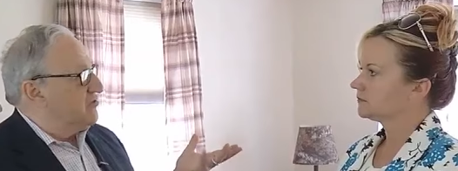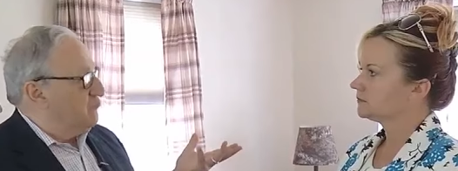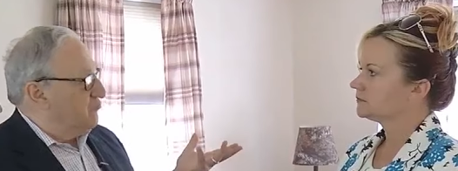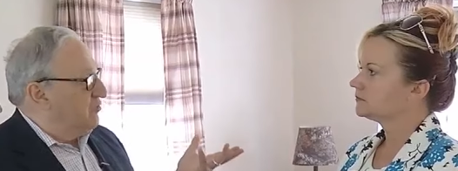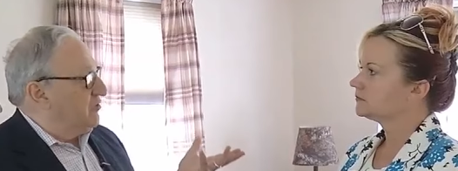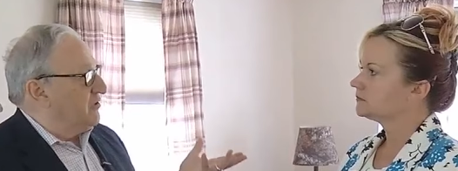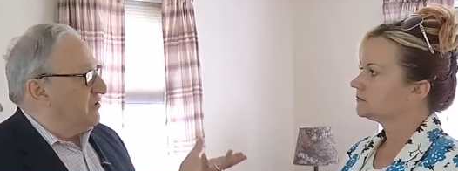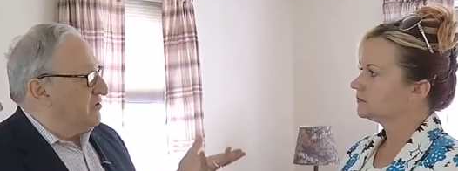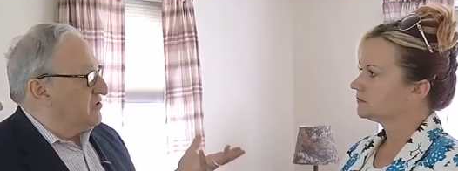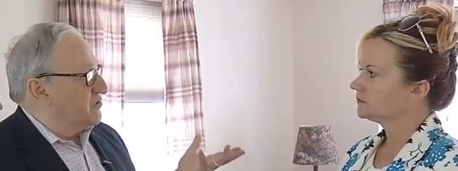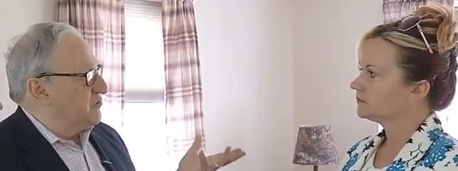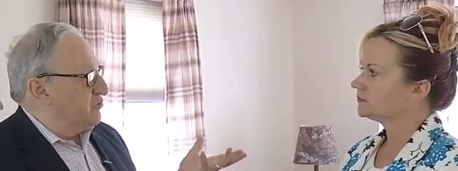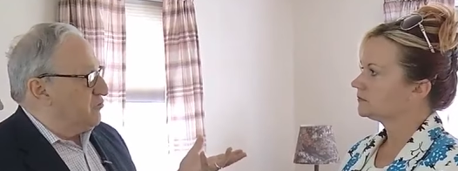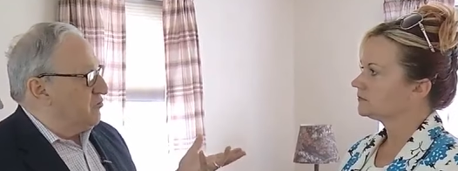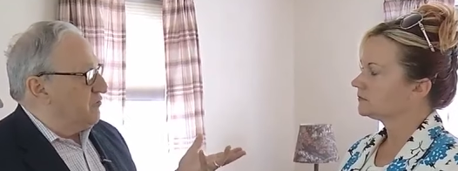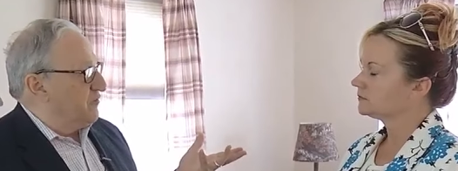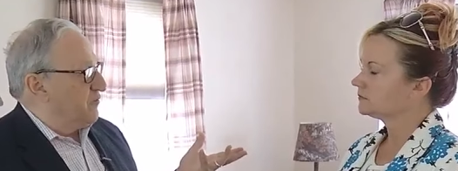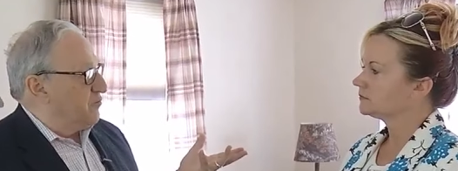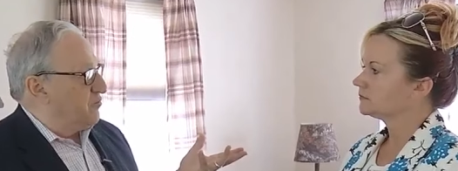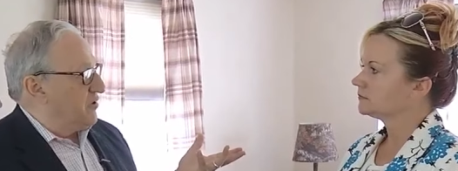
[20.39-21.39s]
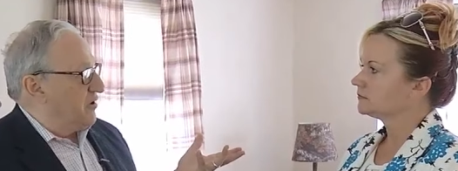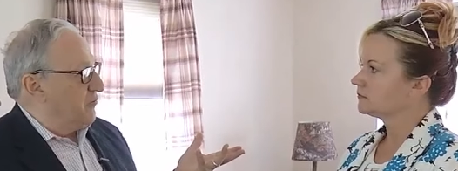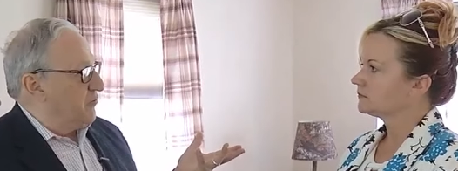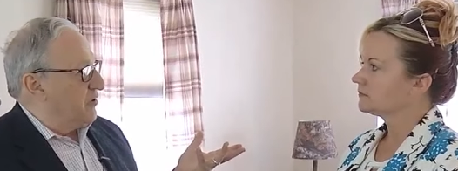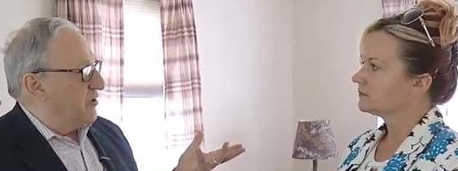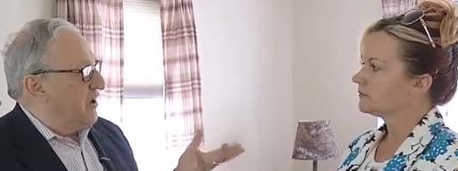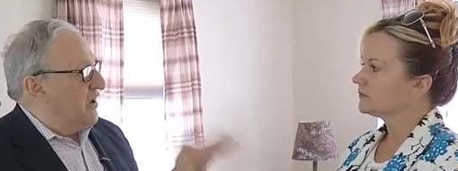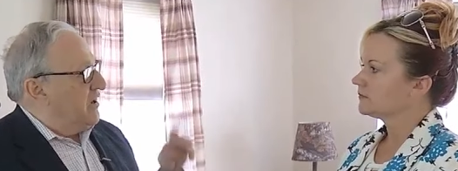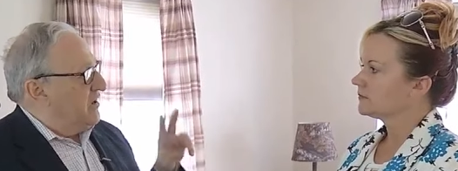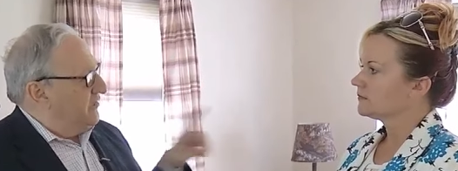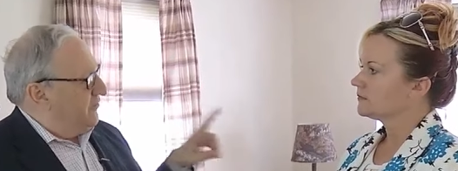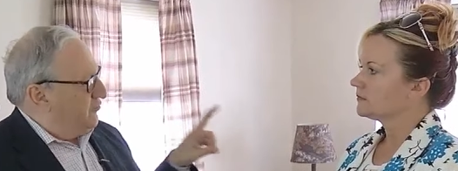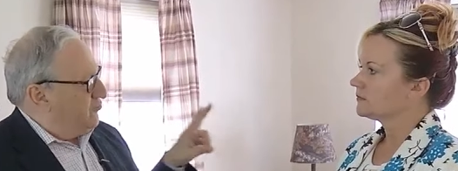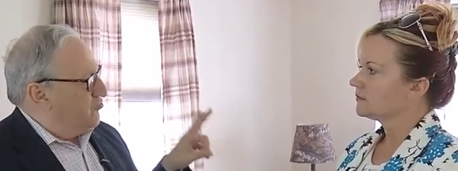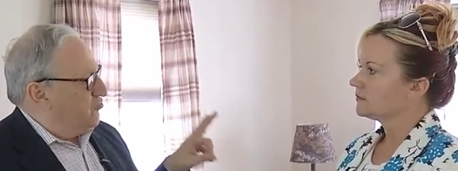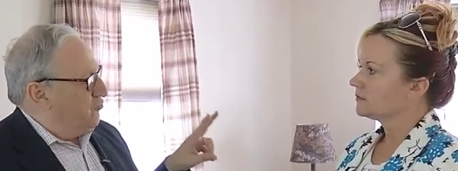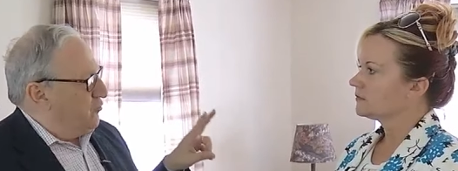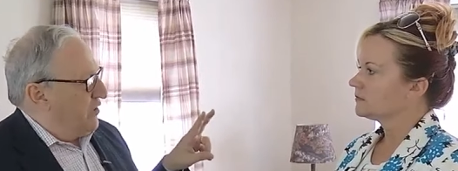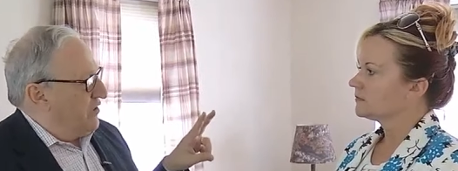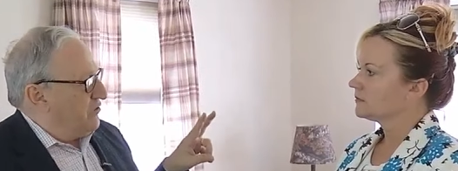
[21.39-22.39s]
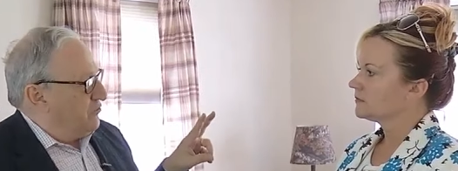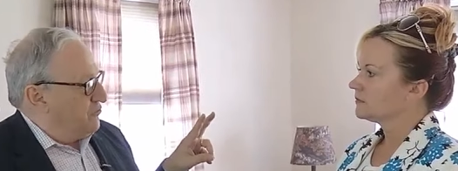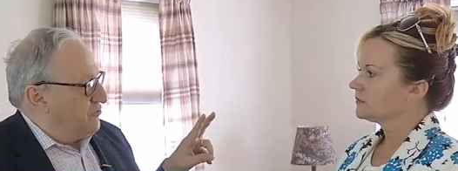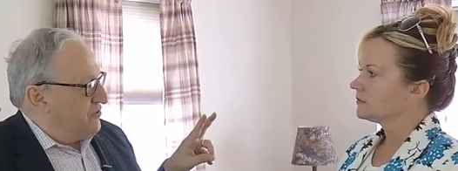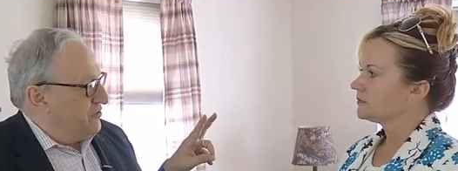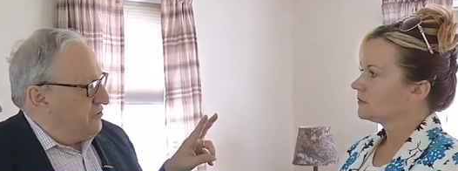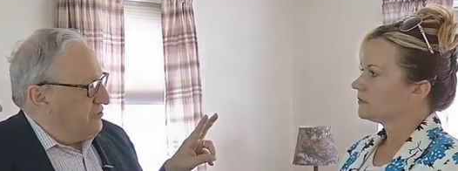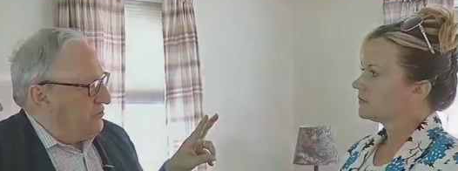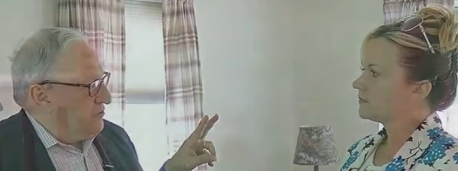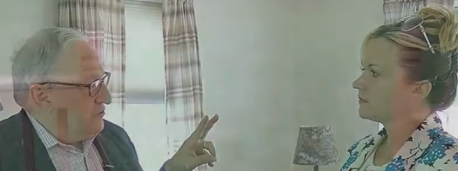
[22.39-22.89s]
Speaker 1: It really is mm -hmm. a mm-hmm. beautiful property. There's two acres here.